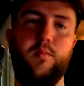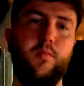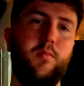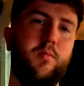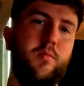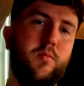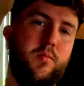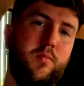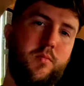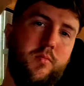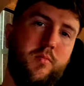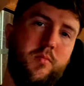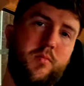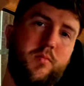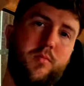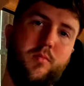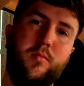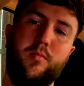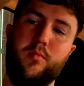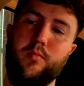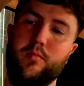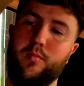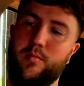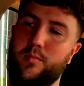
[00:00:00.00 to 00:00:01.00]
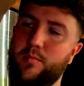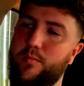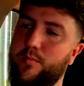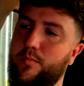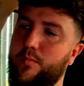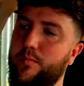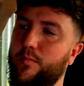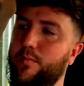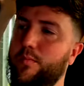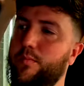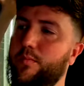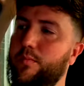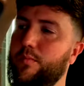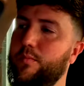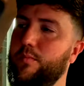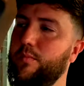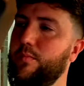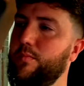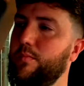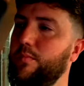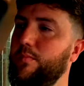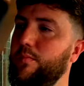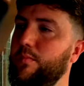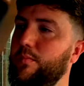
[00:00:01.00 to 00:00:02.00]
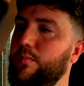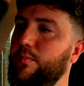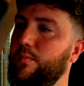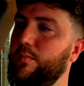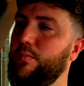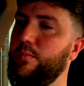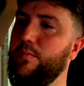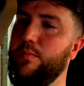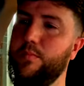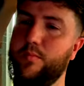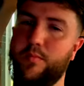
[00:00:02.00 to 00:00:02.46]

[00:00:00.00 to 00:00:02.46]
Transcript: The person shown says nothing.